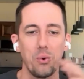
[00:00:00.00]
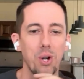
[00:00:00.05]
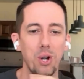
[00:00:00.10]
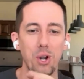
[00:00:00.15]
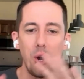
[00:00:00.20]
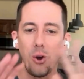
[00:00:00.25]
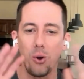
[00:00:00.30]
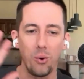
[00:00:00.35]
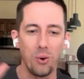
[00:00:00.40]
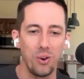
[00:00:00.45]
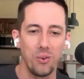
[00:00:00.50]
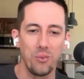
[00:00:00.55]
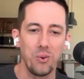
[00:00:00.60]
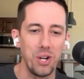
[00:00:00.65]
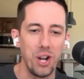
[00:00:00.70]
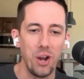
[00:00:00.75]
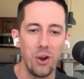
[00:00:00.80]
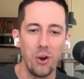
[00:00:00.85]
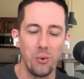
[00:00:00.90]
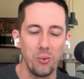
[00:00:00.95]
we're
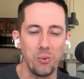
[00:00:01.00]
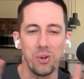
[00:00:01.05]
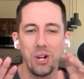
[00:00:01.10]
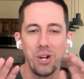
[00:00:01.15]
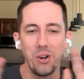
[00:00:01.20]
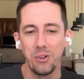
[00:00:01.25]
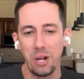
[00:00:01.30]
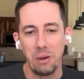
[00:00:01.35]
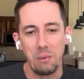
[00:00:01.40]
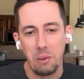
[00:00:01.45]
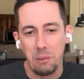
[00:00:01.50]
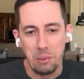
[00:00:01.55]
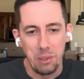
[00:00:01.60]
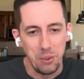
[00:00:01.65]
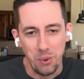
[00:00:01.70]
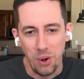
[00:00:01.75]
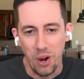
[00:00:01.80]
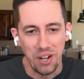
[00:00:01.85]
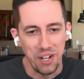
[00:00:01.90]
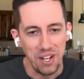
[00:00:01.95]
no
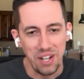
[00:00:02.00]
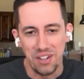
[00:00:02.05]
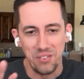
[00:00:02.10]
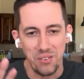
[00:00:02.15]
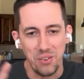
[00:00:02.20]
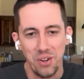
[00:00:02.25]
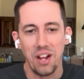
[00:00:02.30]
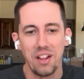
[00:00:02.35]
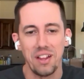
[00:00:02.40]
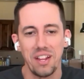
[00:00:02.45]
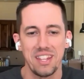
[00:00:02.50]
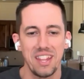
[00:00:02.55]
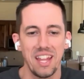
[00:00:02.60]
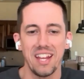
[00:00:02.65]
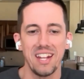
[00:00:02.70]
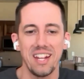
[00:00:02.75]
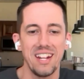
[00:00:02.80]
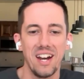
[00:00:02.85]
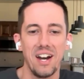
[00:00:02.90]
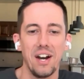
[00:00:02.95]
WP Rocket. We're not like
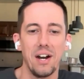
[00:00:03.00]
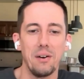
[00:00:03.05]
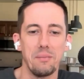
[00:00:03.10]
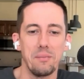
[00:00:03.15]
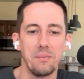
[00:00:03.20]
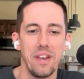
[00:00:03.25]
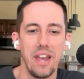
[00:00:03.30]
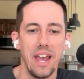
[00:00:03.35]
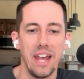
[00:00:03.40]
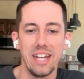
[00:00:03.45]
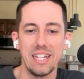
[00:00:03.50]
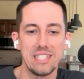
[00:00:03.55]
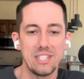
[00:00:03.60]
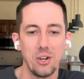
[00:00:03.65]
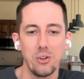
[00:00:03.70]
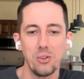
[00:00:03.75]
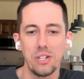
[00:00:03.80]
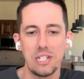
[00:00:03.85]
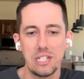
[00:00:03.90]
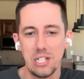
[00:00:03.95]
that. And it's
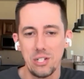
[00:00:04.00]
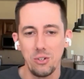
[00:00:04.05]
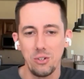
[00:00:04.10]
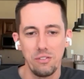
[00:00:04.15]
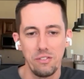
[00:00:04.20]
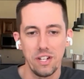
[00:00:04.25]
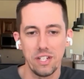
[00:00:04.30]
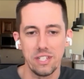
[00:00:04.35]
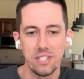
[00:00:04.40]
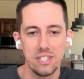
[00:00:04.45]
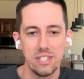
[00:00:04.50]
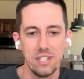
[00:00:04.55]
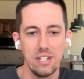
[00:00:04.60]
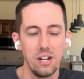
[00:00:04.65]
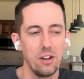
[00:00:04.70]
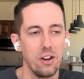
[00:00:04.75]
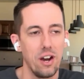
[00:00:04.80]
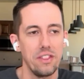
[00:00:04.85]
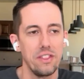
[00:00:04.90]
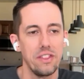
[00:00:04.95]
only two of us. You
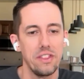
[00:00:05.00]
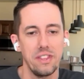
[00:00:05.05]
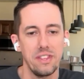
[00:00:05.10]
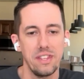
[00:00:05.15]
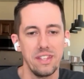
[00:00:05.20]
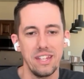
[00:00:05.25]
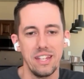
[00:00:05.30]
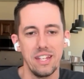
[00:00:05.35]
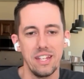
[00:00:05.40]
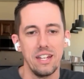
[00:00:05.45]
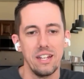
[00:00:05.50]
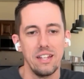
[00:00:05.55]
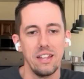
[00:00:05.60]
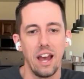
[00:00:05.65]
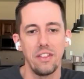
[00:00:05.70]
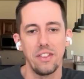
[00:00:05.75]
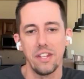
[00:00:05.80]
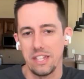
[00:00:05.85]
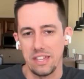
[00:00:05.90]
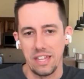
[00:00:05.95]
know, I
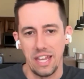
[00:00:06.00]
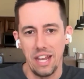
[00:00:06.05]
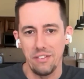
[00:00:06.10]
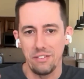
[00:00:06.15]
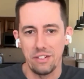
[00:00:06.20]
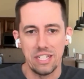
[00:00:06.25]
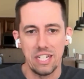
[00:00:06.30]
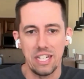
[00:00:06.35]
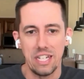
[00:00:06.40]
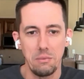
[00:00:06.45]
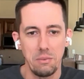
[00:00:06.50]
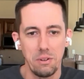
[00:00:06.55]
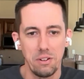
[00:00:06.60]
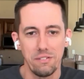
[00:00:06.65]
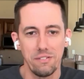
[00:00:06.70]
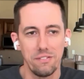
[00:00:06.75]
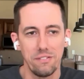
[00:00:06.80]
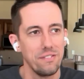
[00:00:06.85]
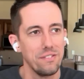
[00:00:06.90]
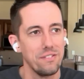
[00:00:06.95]
think they have a team
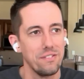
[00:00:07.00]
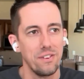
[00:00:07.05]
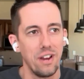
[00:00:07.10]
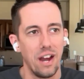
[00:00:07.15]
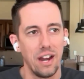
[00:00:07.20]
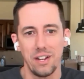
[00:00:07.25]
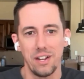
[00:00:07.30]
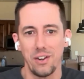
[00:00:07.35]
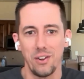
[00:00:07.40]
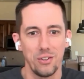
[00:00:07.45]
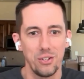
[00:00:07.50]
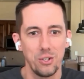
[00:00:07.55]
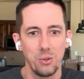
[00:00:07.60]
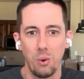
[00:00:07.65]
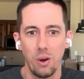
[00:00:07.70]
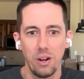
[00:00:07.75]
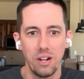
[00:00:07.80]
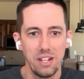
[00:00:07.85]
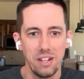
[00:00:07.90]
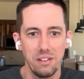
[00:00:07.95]
of, I don't know,
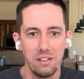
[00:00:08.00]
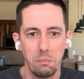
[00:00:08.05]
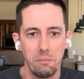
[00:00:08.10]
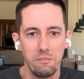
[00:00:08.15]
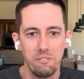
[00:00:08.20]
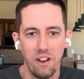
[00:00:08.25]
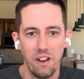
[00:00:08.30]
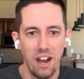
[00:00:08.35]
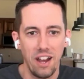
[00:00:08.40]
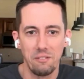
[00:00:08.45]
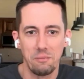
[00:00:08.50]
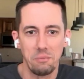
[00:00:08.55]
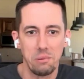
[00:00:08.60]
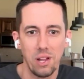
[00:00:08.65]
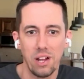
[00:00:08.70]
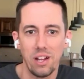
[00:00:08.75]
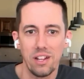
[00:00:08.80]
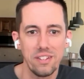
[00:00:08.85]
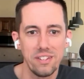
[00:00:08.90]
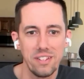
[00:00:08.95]
25
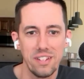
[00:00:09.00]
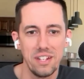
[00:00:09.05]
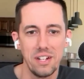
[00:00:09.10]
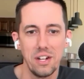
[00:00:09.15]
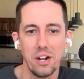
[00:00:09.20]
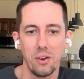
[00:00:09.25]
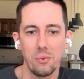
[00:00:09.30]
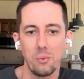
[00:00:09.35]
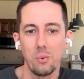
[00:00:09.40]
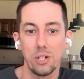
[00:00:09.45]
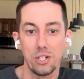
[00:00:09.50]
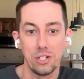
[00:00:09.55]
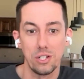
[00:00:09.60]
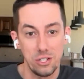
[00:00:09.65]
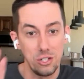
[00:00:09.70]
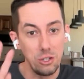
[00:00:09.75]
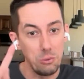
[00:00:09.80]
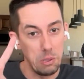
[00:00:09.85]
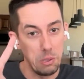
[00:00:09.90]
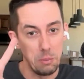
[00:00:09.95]
plus. You know, and we're
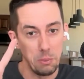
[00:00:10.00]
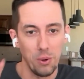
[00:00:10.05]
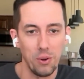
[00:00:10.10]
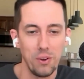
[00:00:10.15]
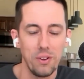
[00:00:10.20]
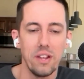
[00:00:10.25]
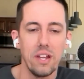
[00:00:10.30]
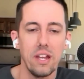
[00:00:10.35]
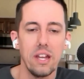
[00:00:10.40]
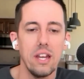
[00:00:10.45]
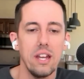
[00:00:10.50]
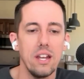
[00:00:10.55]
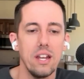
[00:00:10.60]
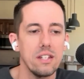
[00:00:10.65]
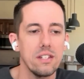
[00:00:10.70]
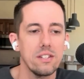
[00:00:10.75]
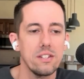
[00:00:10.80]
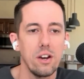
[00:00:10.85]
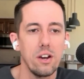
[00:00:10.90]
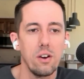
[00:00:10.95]
two people.
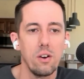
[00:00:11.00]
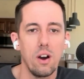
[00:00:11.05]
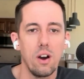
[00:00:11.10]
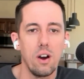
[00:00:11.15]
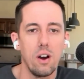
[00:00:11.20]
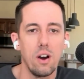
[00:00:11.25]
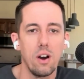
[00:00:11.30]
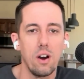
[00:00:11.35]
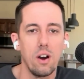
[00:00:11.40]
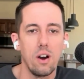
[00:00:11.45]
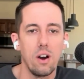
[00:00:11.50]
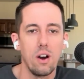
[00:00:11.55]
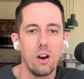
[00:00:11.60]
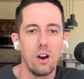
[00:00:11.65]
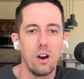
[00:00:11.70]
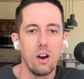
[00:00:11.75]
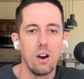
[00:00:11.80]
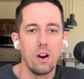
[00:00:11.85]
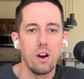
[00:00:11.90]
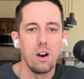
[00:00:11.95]
So
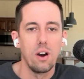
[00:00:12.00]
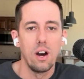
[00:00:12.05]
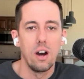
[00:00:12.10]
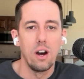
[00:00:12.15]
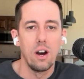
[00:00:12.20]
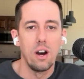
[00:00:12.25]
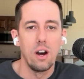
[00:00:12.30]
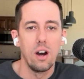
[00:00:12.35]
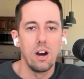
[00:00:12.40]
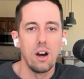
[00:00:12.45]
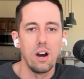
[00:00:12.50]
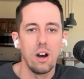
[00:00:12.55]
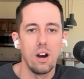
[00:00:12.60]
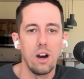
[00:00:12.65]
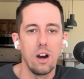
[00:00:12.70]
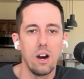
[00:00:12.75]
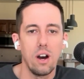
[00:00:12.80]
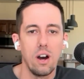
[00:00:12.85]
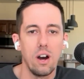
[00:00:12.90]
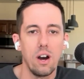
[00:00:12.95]
now I can tell
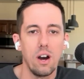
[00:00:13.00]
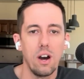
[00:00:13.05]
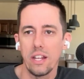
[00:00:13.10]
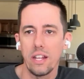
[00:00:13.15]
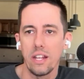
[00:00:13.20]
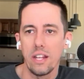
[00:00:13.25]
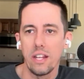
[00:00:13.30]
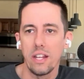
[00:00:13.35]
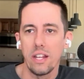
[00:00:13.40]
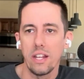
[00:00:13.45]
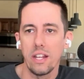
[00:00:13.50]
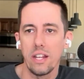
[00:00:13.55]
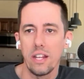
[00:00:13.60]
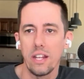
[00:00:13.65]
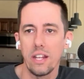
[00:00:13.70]
you that we're